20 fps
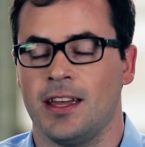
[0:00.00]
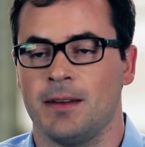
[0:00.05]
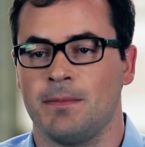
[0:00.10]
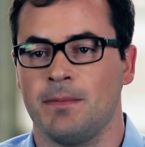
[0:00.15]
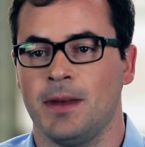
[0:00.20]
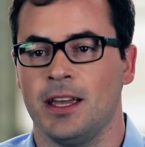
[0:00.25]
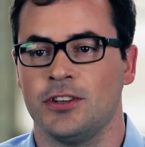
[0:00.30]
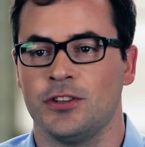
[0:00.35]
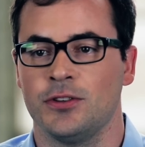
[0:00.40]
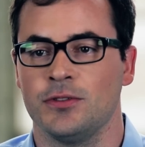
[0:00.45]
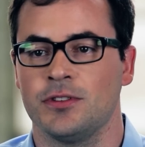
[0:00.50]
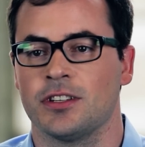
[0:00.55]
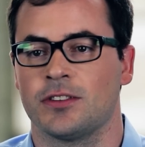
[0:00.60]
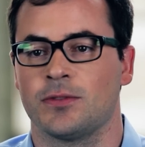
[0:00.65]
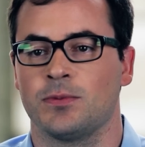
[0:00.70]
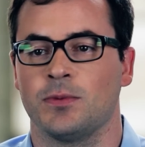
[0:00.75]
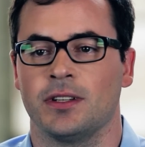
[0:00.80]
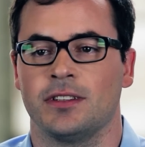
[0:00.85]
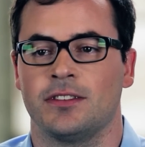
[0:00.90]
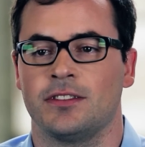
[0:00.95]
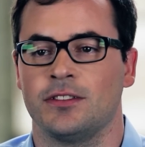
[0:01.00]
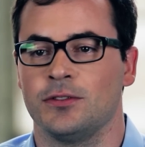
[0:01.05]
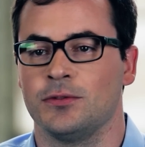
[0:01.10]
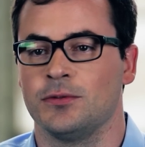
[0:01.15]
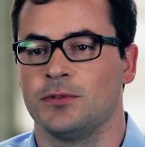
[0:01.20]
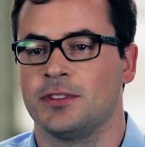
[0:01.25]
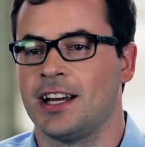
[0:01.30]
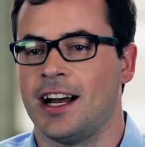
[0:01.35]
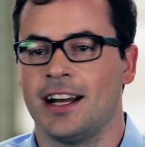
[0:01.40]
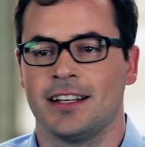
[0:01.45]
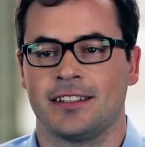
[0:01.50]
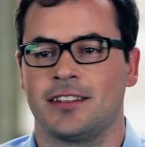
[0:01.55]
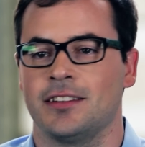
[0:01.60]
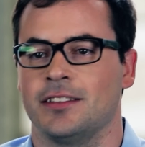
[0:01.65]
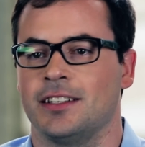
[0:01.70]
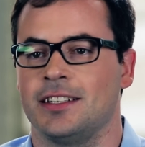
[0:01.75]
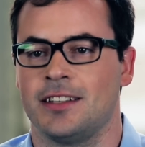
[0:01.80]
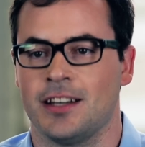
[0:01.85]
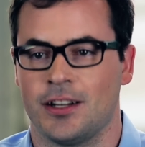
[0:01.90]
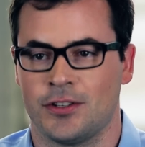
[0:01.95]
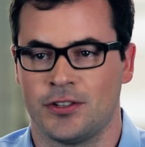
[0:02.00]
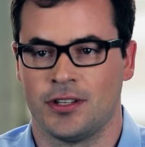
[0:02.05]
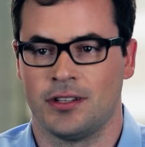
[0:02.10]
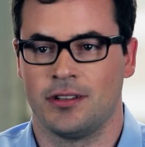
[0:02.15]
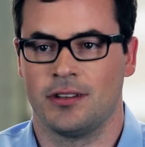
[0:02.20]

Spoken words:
It makes you just want to constantly touch